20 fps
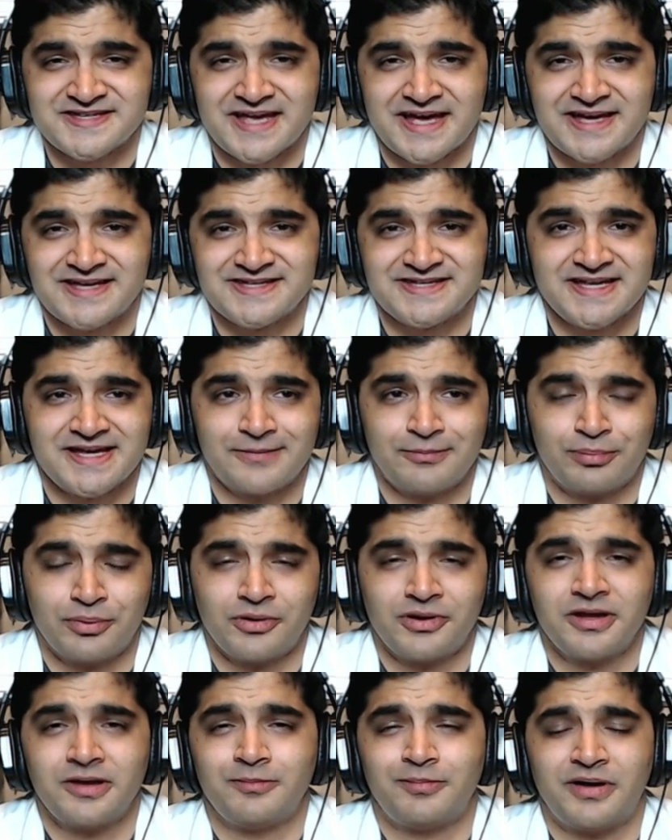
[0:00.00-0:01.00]
as a
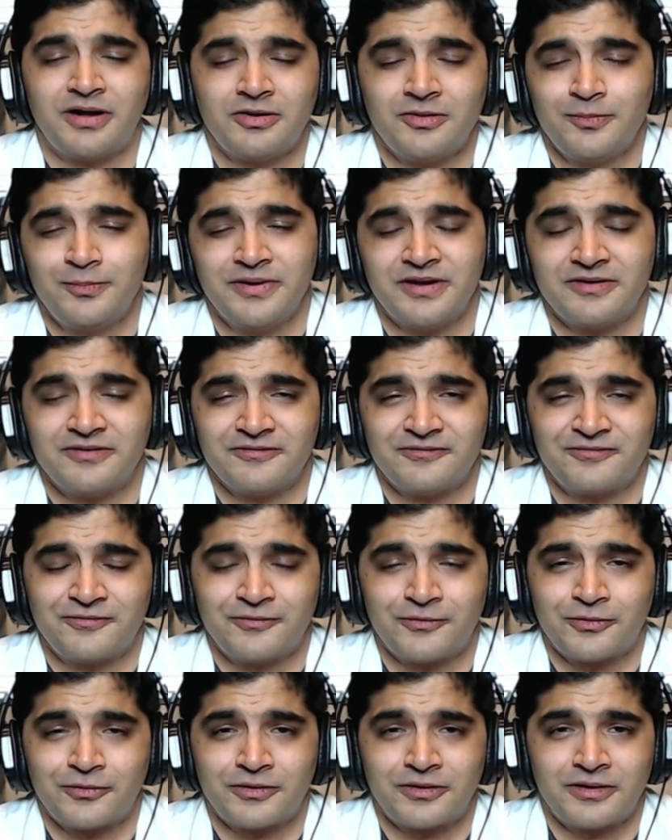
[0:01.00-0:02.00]
bully pulpit
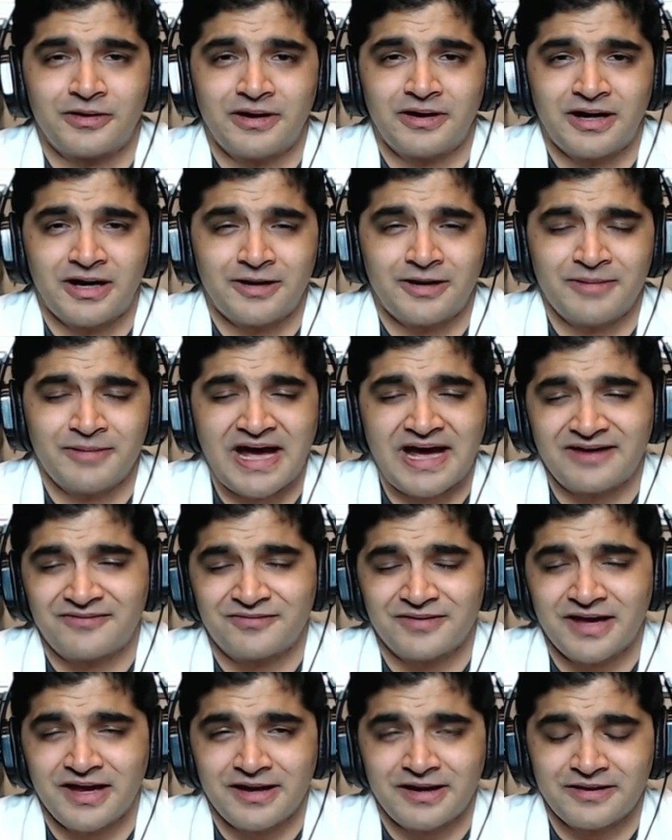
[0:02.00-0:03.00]
for
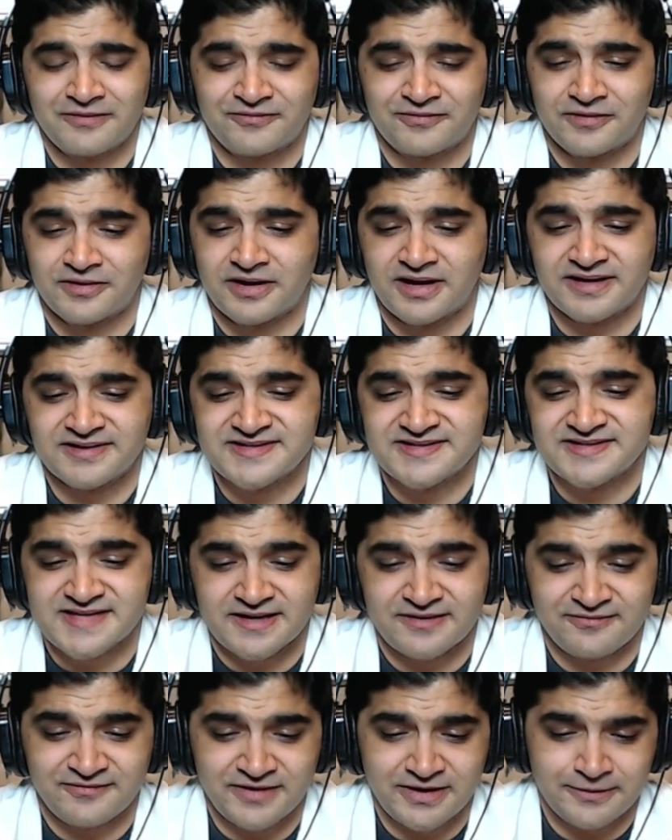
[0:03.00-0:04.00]
advocating for gun
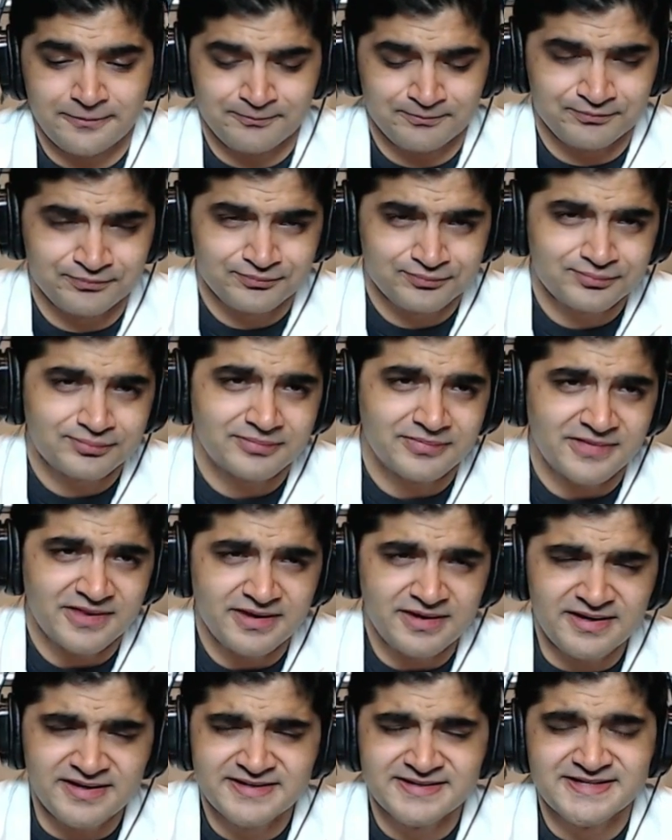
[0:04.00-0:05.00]
safety.
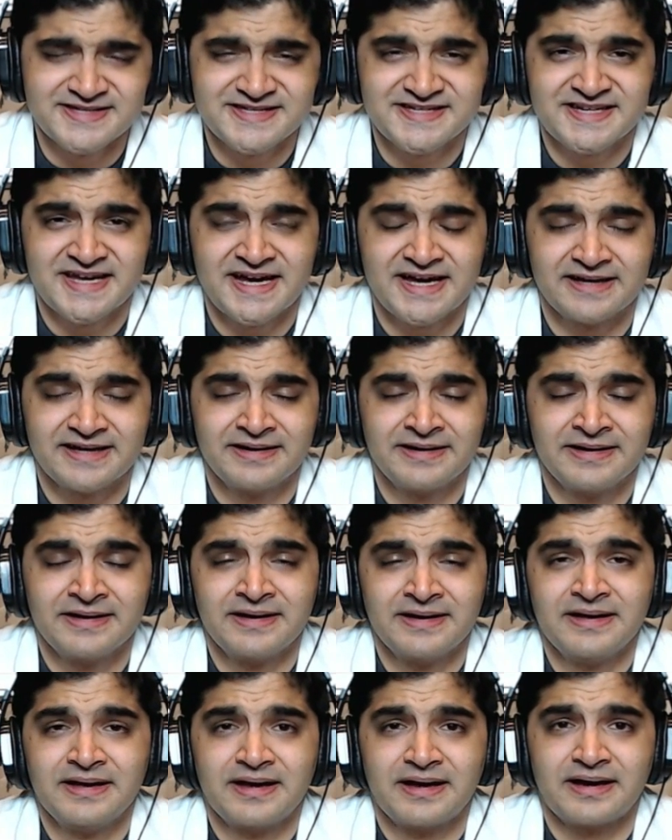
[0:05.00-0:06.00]
Instead,
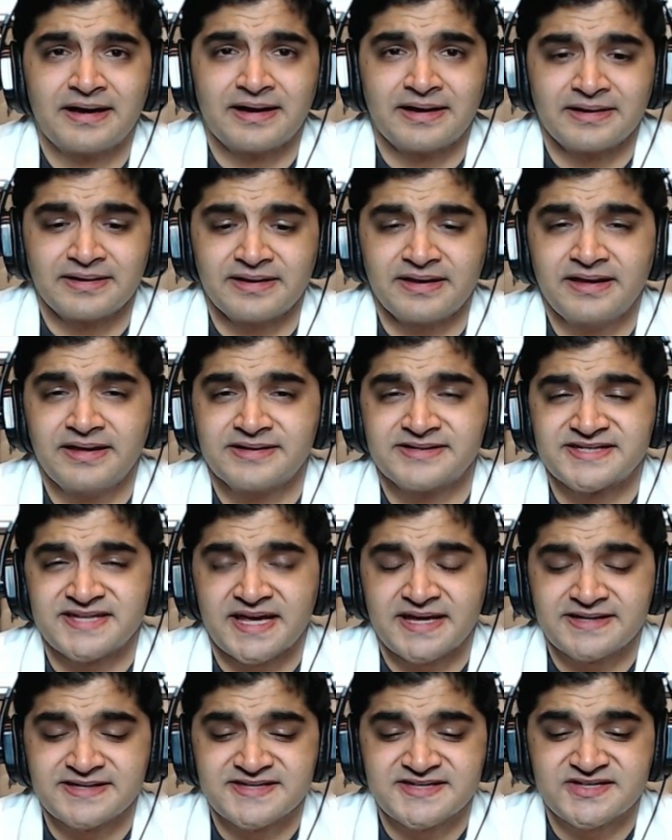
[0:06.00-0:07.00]
he
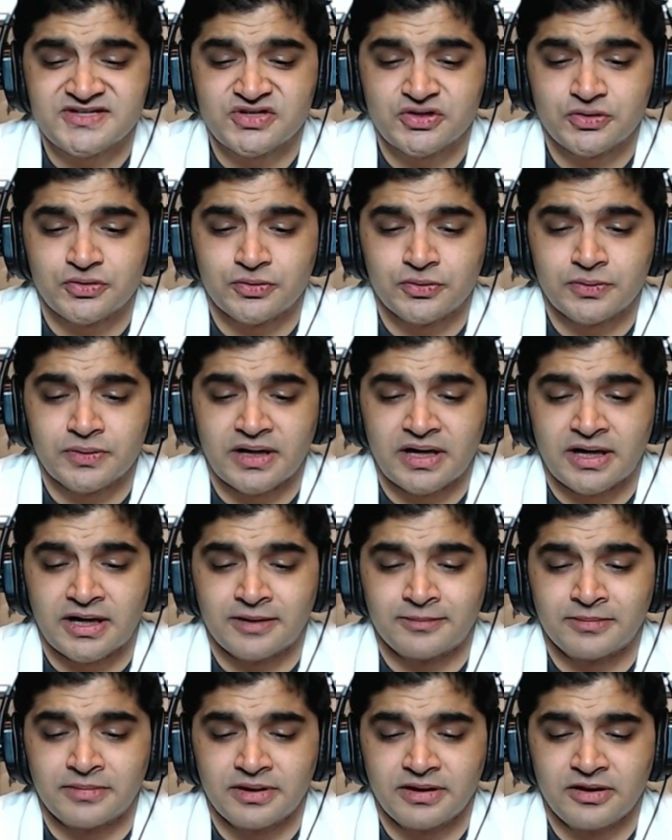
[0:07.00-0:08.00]
intends to,
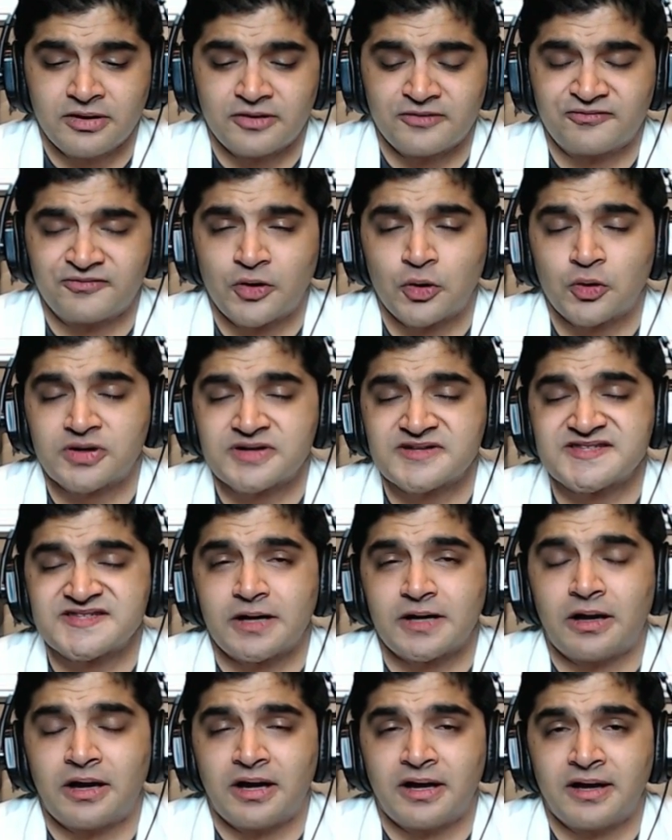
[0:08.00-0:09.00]
focus
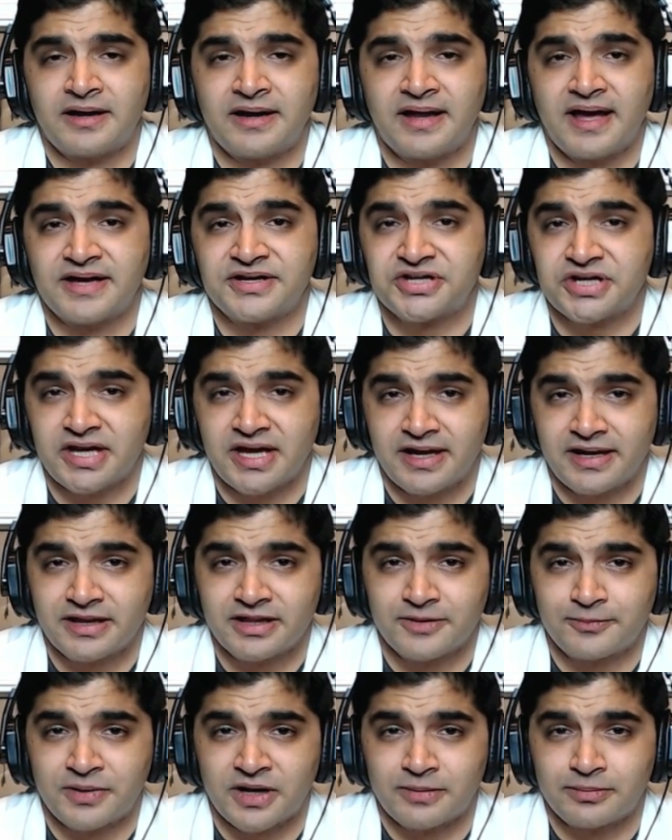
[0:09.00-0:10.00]
on educating
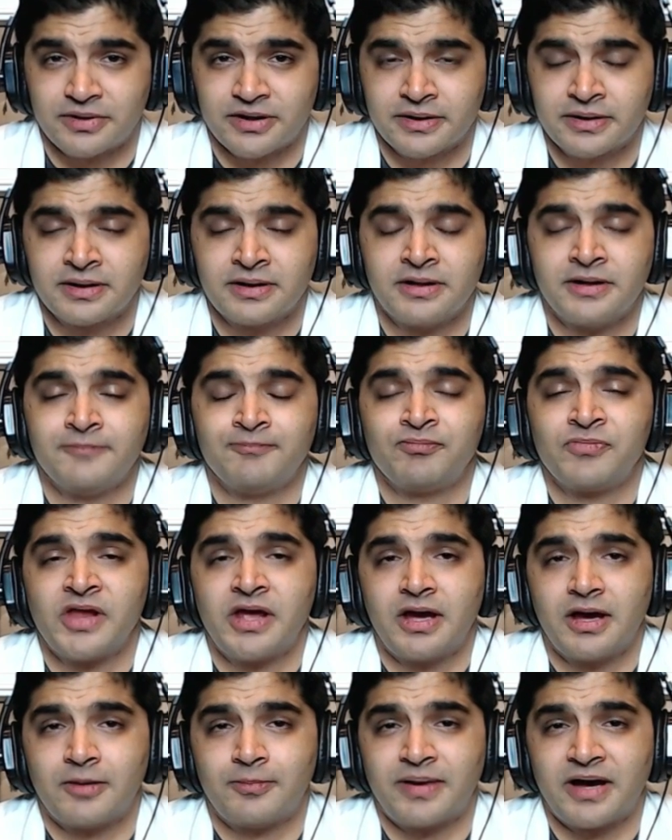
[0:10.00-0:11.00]
the public
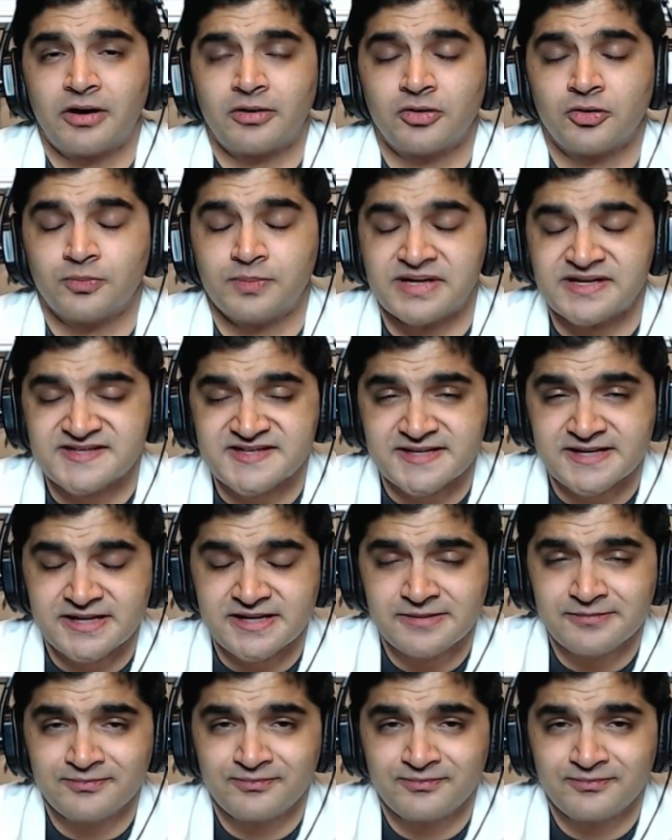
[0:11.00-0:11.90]
about obesity,